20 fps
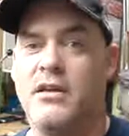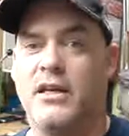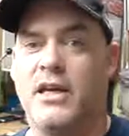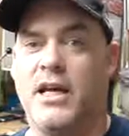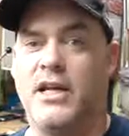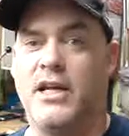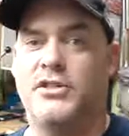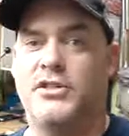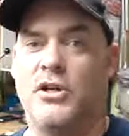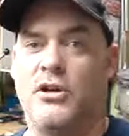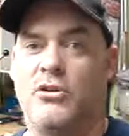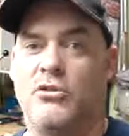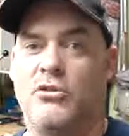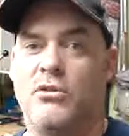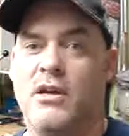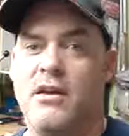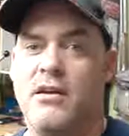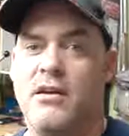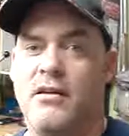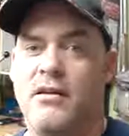And
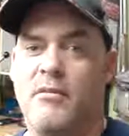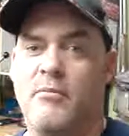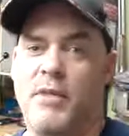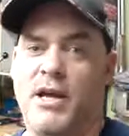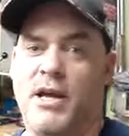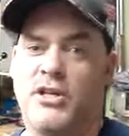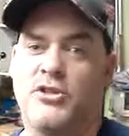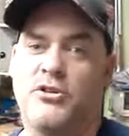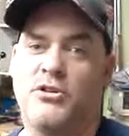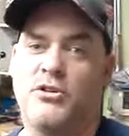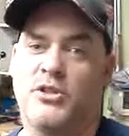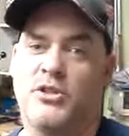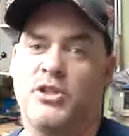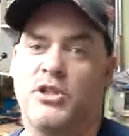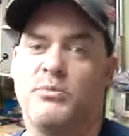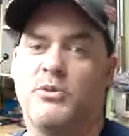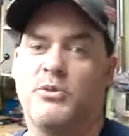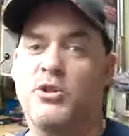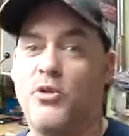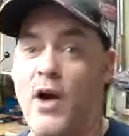so make sure you
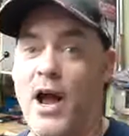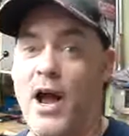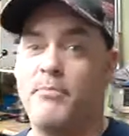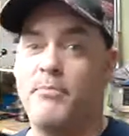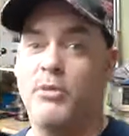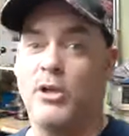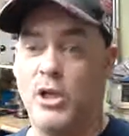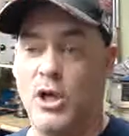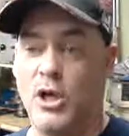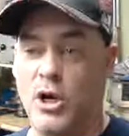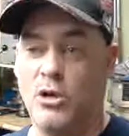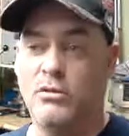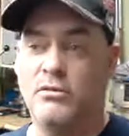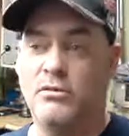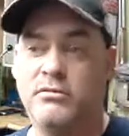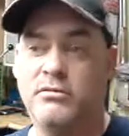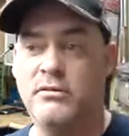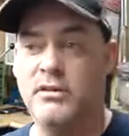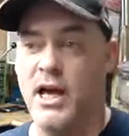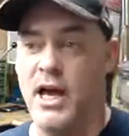subscribe below.